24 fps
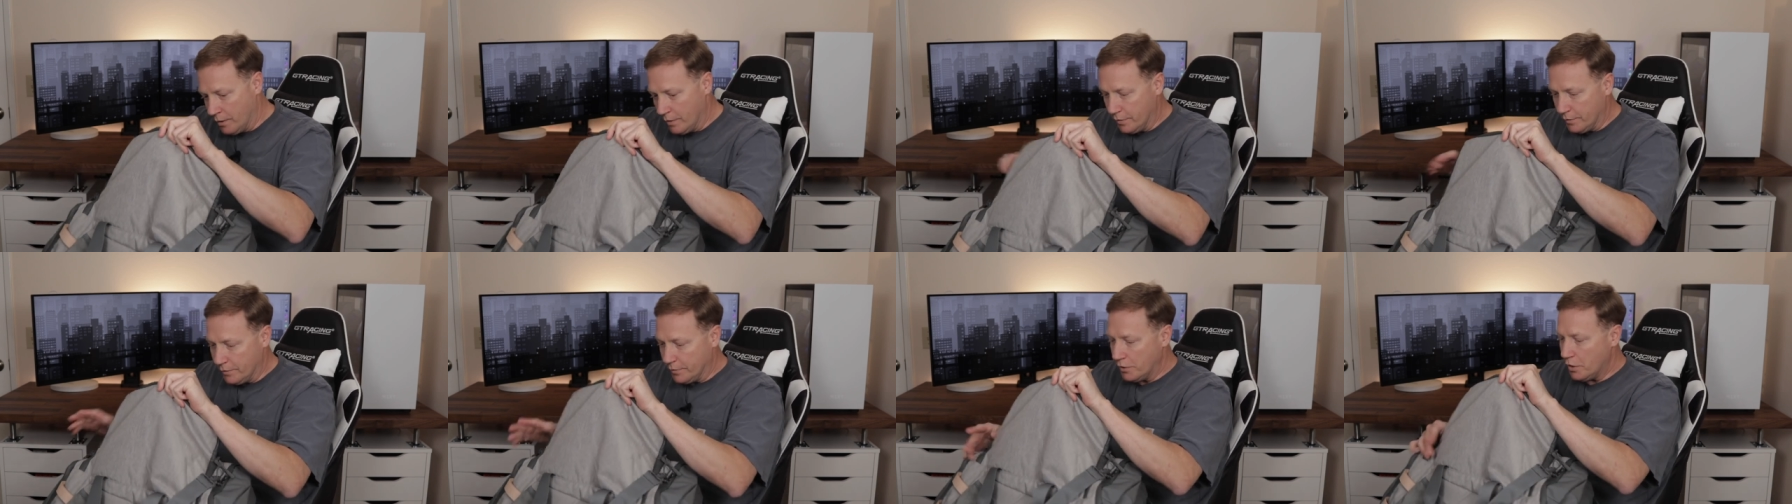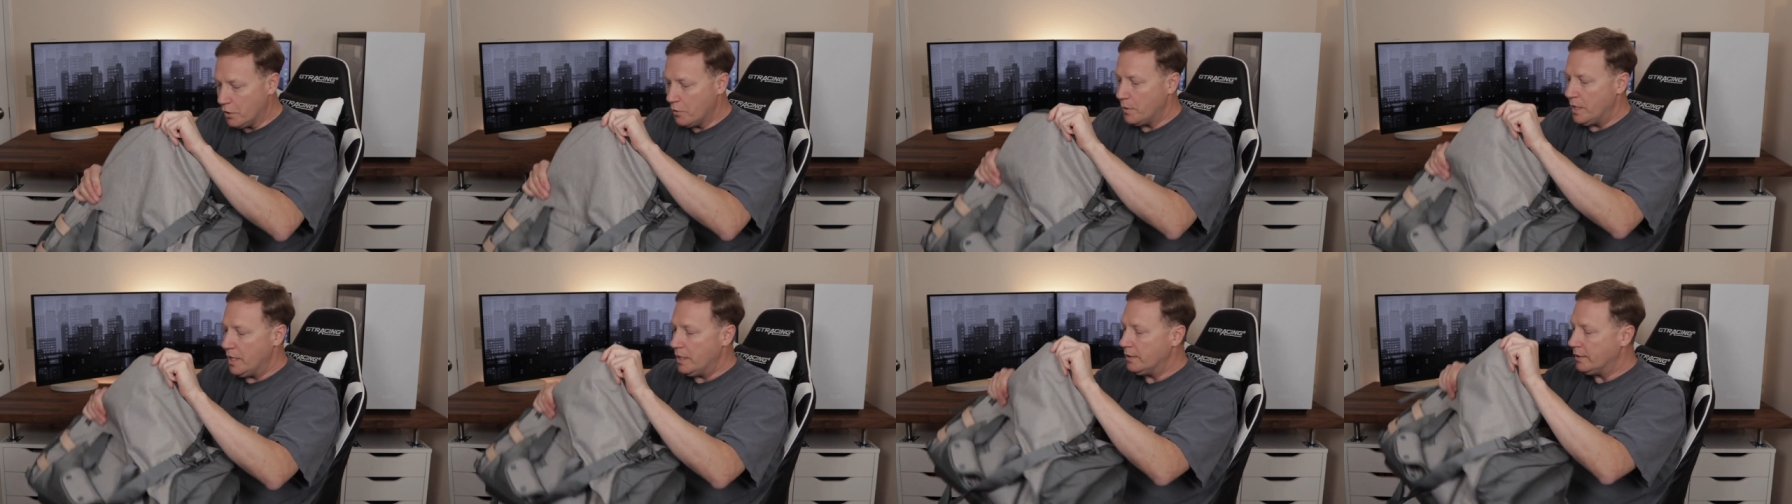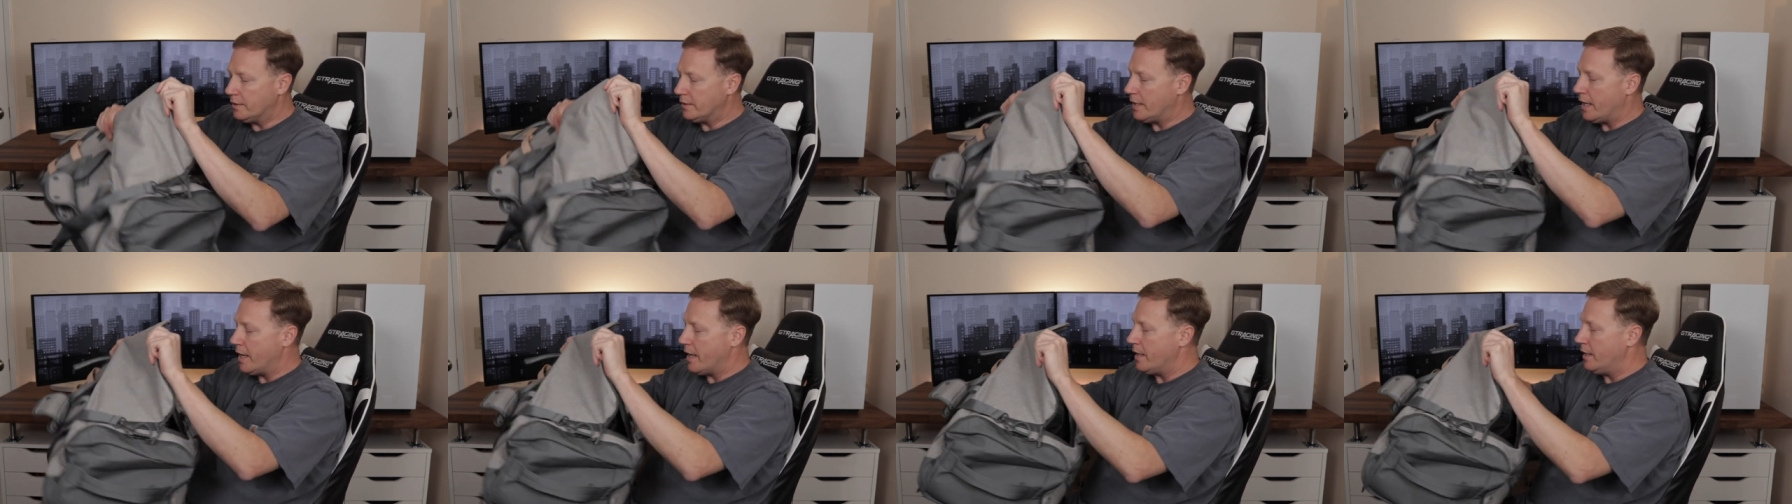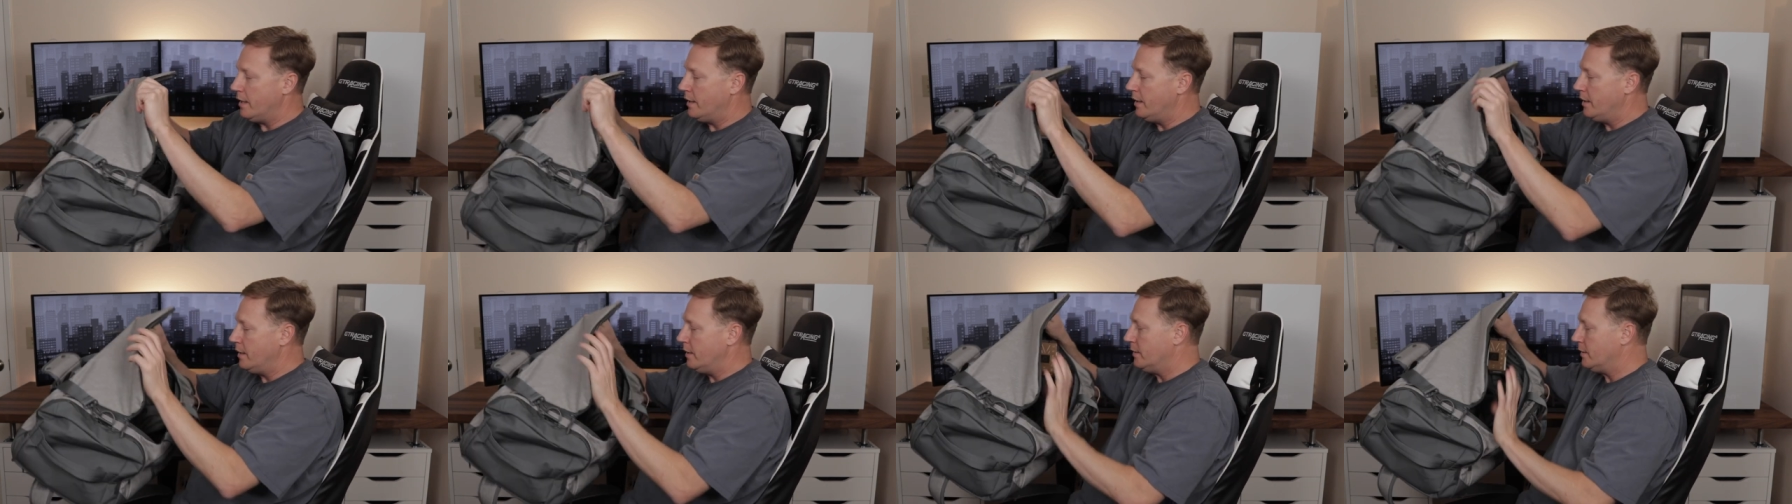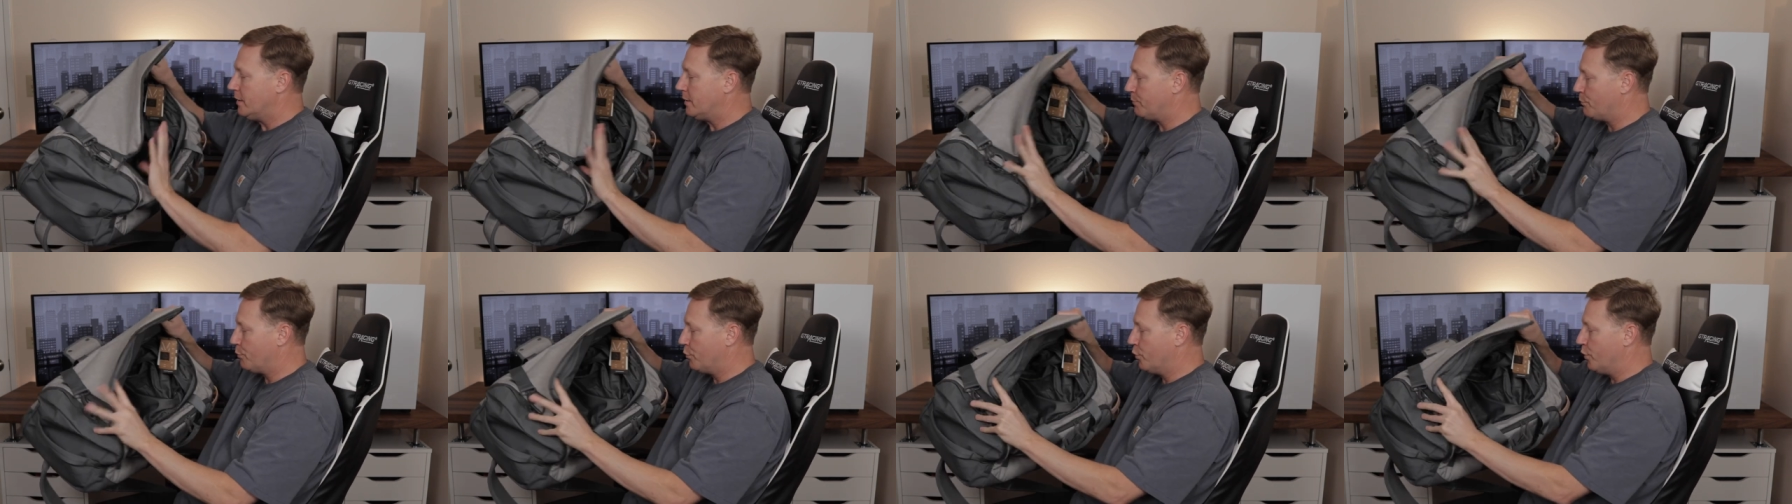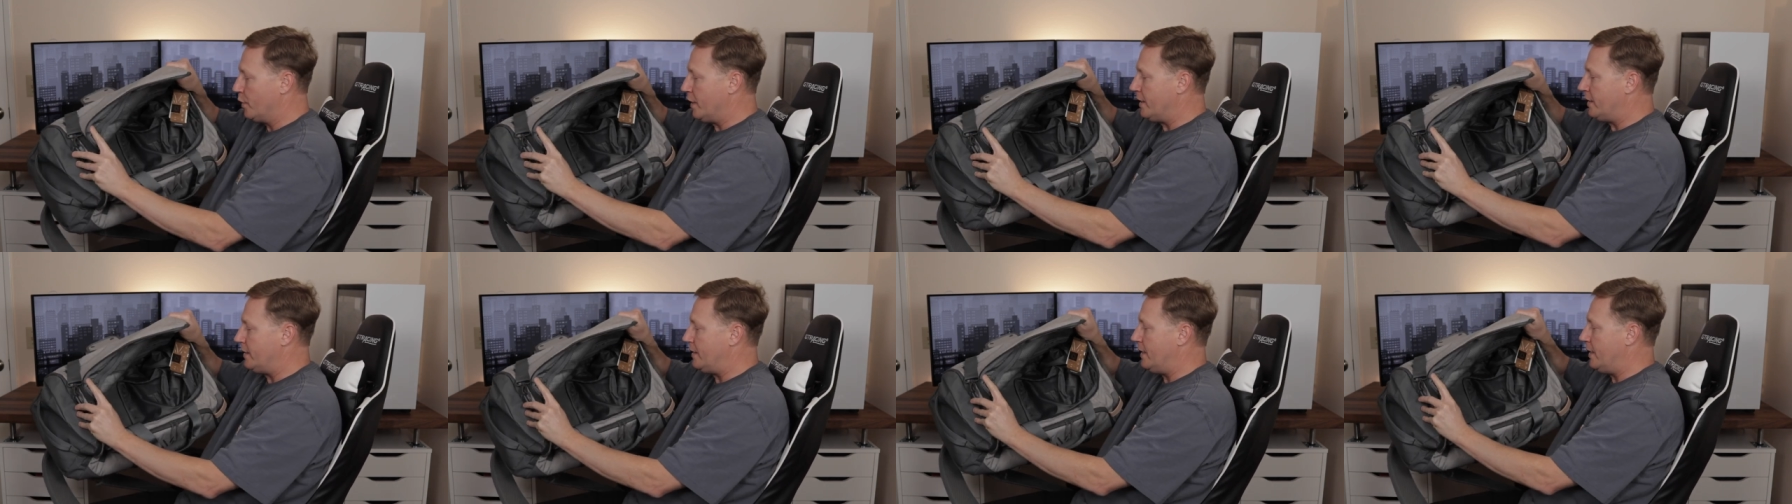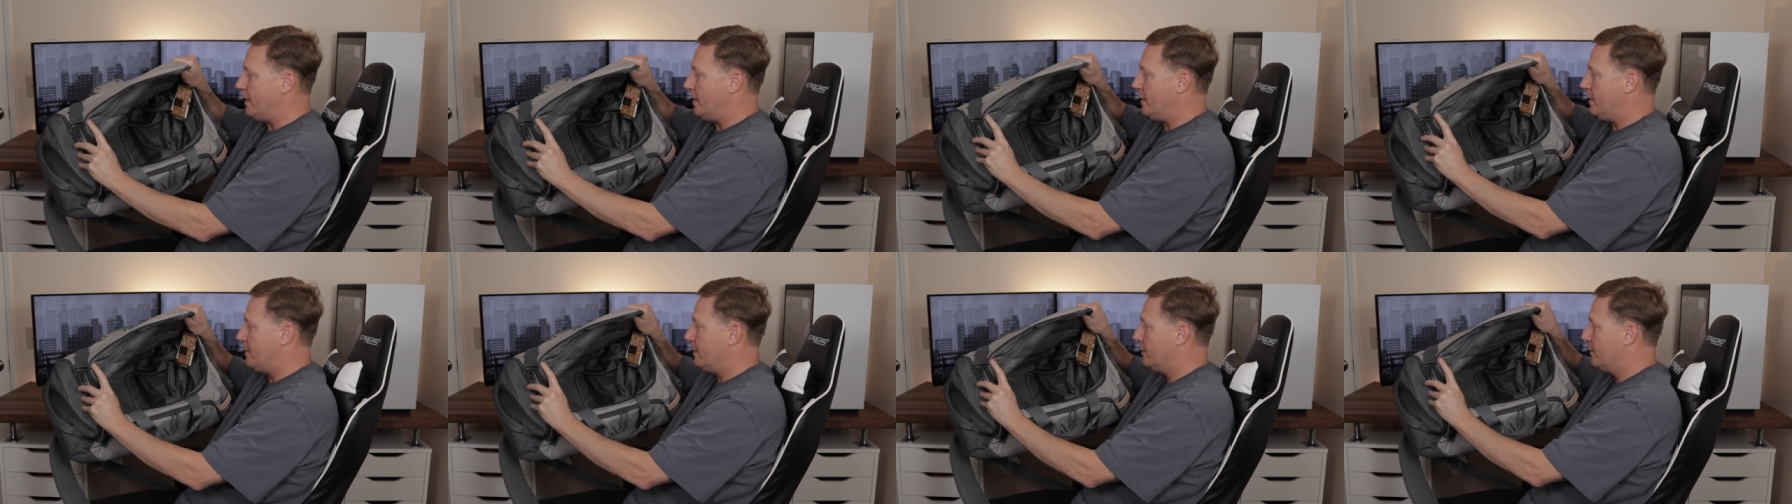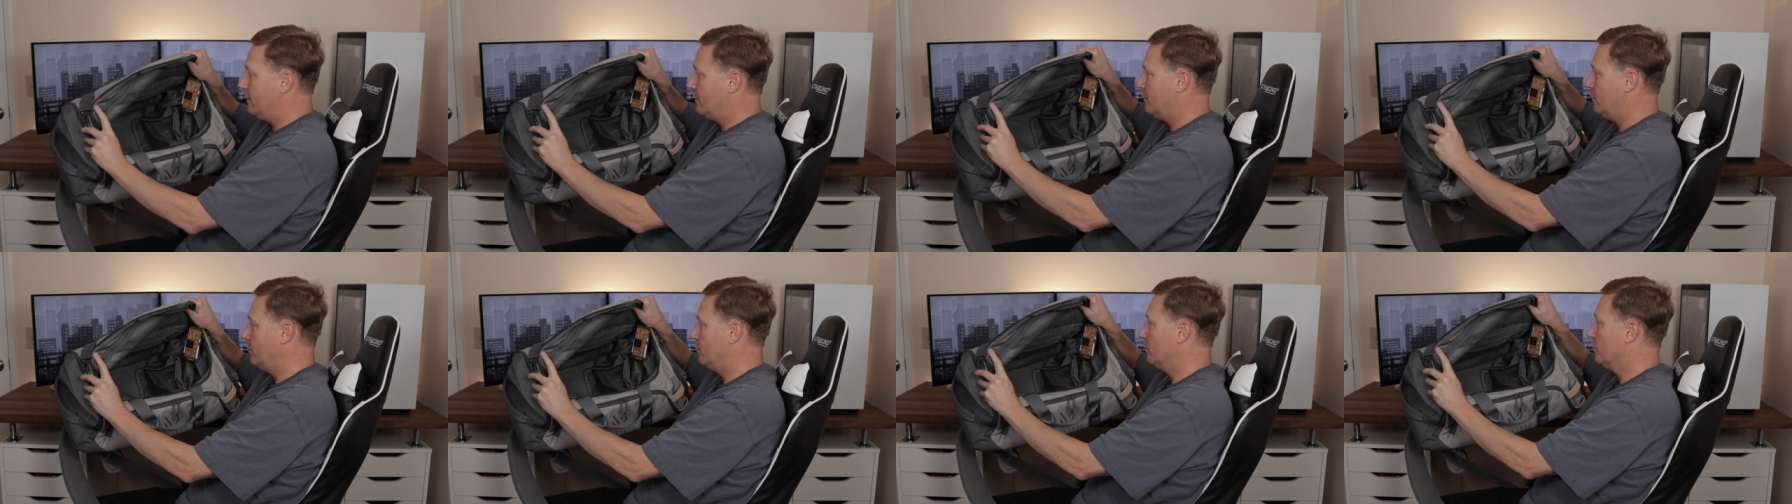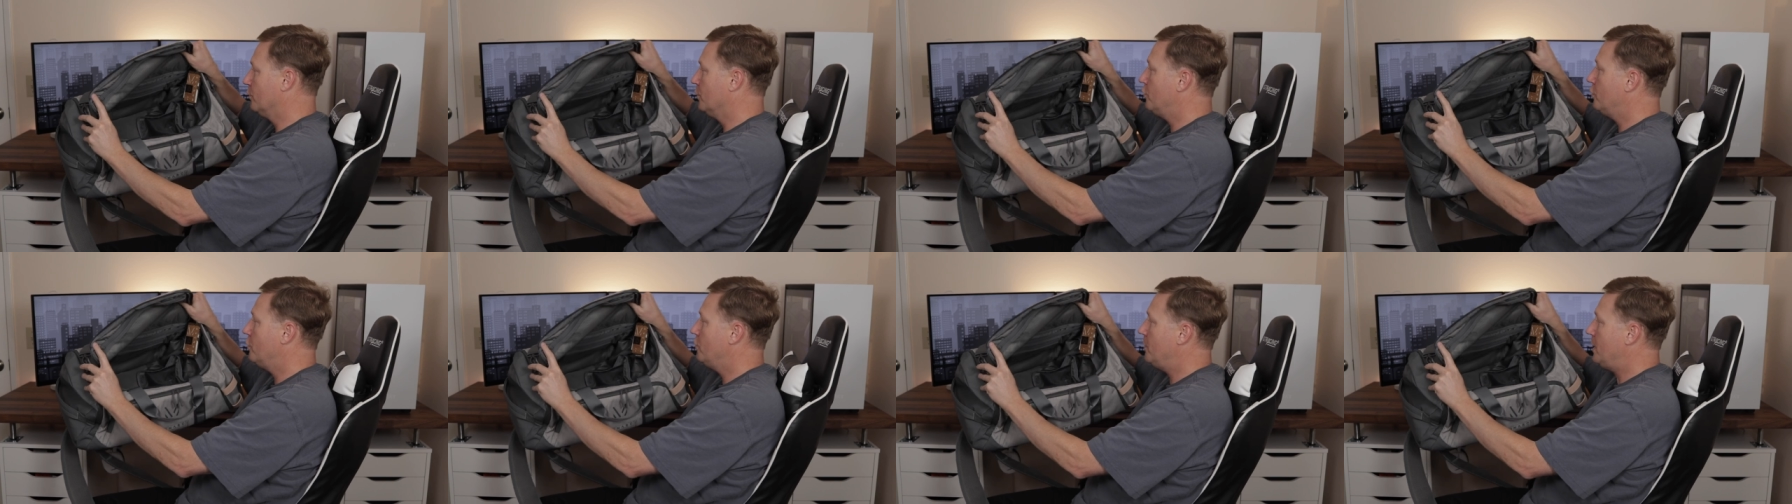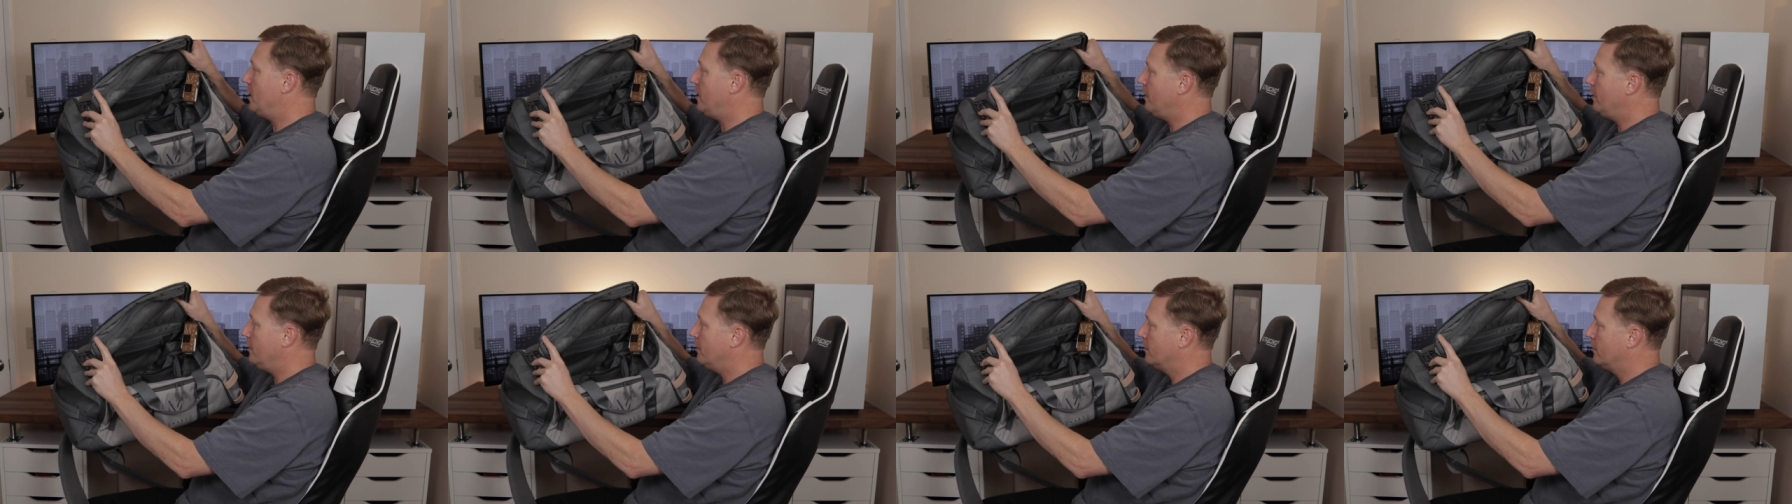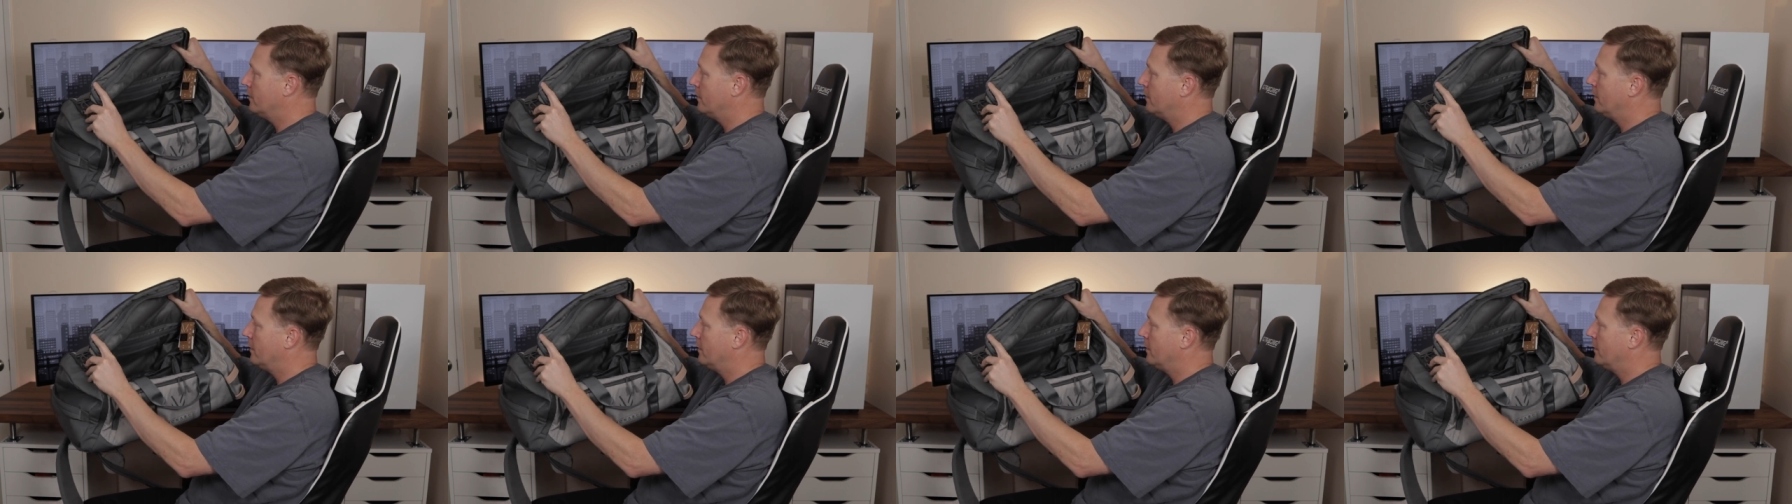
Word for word: So inside it is pretty roomy